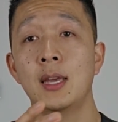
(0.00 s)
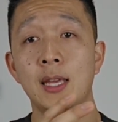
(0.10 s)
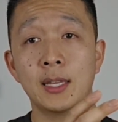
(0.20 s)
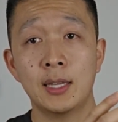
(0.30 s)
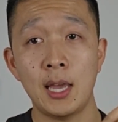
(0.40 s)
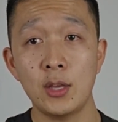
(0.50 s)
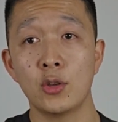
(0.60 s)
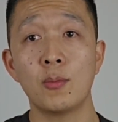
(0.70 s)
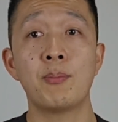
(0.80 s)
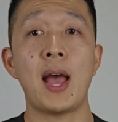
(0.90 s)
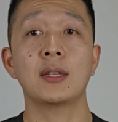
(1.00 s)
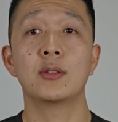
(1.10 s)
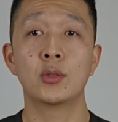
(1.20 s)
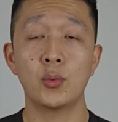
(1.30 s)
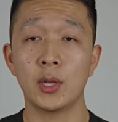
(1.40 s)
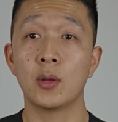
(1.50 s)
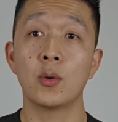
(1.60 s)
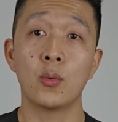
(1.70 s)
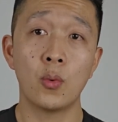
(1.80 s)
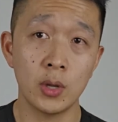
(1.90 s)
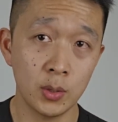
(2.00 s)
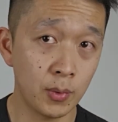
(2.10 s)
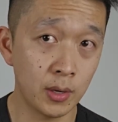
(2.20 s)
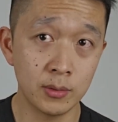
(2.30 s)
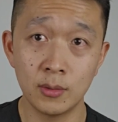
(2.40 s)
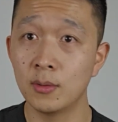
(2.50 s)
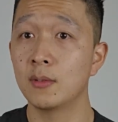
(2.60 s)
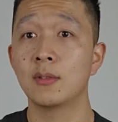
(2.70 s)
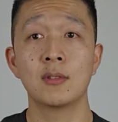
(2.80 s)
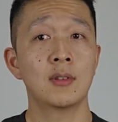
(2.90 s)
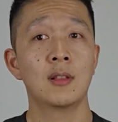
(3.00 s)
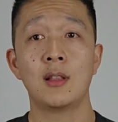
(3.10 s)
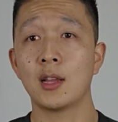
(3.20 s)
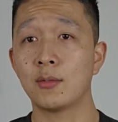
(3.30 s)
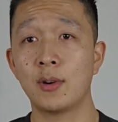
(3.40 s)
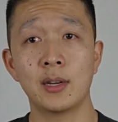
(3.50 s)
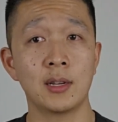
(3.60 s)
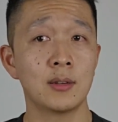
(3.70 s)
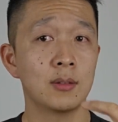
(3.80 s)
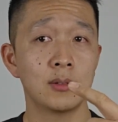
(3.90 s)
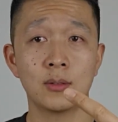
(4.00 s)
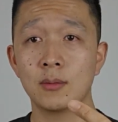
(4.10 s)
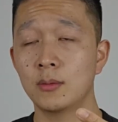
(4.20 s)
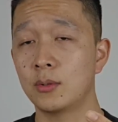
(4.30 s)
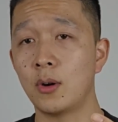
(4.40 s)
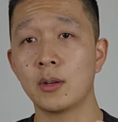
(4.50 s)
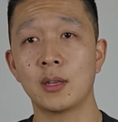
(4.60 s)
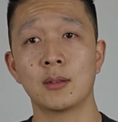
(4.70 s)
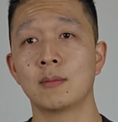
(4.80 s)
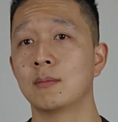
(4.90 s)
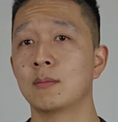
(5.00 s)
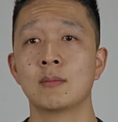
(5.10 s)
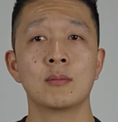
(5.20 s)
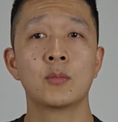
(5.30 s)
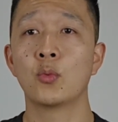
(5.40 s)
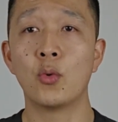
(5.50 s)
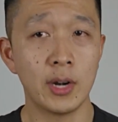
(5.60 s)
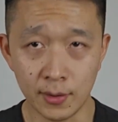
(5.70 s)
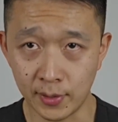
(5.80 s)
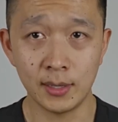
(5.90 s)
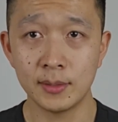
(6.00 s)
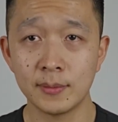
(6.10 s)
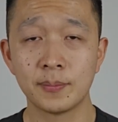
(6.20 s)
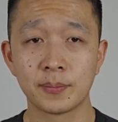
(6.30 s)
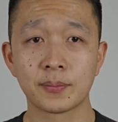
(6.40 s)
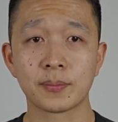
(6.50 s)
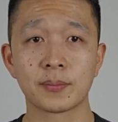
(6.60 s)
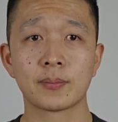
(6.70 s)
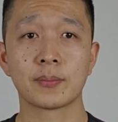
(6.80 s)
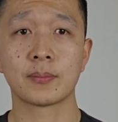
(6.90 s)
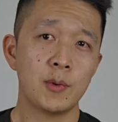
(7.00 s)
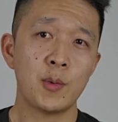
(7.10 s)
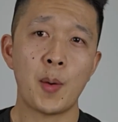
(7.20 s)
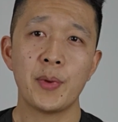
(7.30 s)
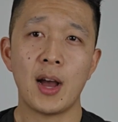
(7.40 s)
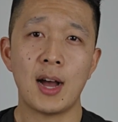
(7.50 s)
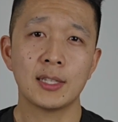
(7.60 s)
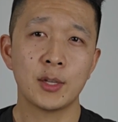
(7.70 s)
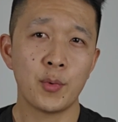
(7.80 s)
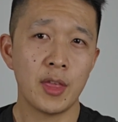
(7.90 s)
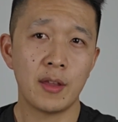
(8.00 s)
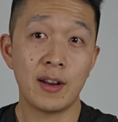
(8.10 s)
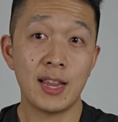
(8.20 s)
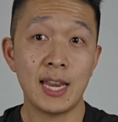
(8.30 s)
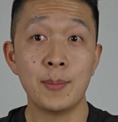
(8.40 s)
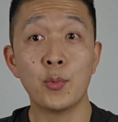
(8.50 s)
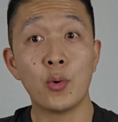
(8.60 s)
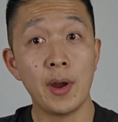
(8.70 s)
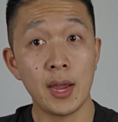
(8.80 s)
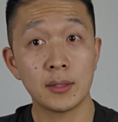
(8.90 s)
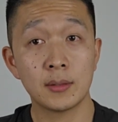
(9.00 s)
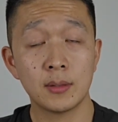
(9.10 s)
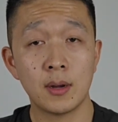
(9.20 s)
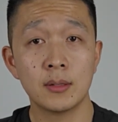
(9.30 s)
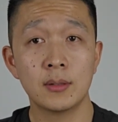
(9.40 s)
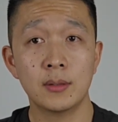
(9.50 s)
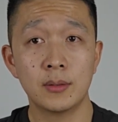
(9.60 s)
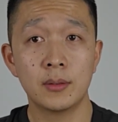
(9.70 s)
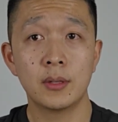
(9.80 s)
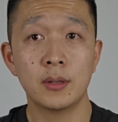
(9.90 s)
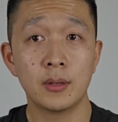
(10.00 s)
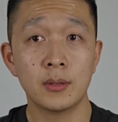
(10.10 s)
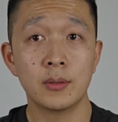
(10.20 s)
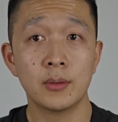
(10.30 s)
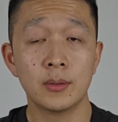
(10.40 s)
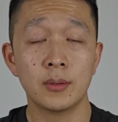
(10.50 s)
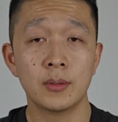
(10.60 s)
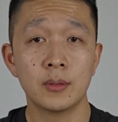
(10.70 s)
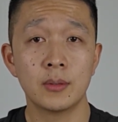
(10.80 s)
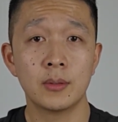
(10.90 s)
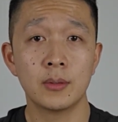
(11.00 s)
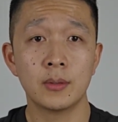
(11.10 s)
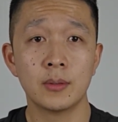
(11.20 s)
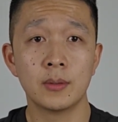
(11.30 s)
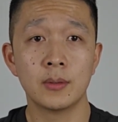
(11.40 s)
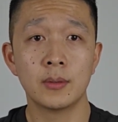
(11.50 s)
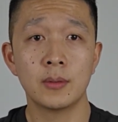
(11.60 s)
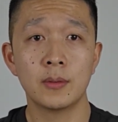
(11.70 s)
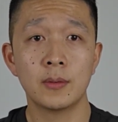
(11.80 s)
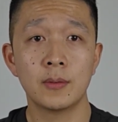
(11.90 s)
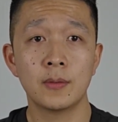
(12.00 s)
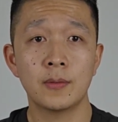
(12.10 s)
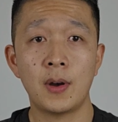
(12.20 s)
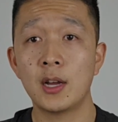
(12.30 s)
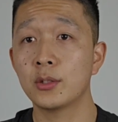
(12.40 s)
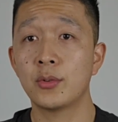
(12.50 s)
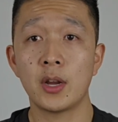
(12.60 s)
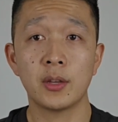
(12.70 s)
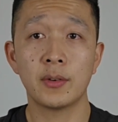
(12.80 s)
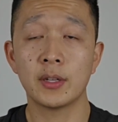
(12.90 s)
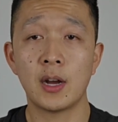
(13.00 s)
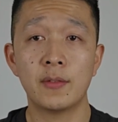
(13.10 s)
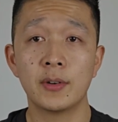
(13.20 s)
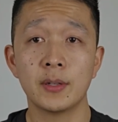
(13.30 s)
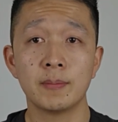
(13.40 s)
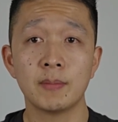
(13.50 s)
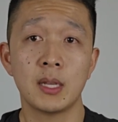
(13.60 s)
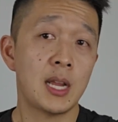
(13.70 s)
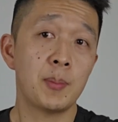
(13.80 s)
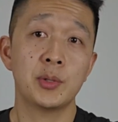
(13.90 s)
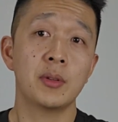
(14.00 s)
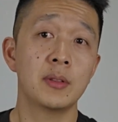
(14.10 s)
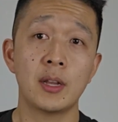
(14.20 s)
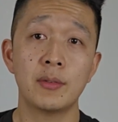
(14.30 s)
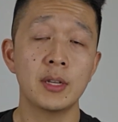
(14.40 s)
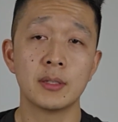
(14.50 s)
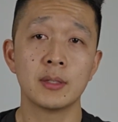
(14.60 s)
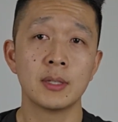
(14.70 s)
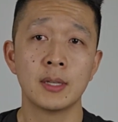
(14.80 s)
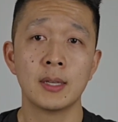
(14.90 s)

and get you back to doing what you want to do, like running, jogging, whatever. Some of you might be asking whether there are any more exercises you can do to fast track your recovery, and absolutely there is.